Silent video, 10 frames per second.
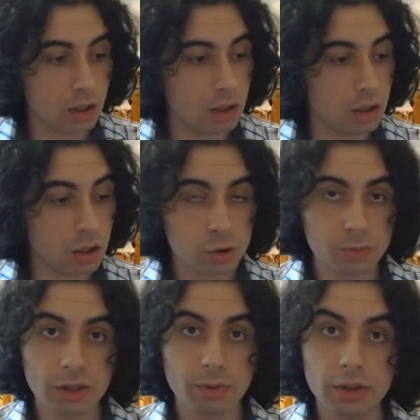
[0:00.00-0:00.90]

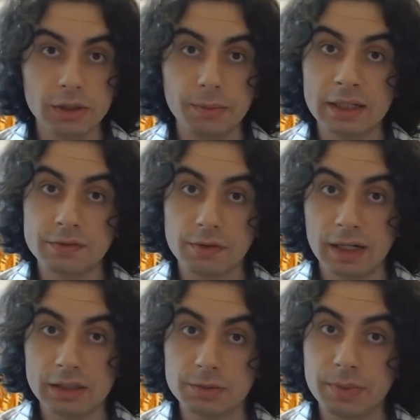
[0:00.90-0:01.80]
Ashurbanipal demands
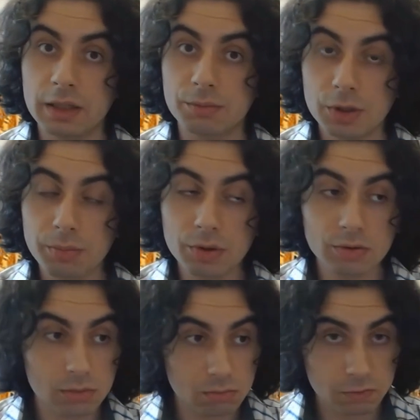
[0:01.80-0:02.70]
Fervatis pay him tribute.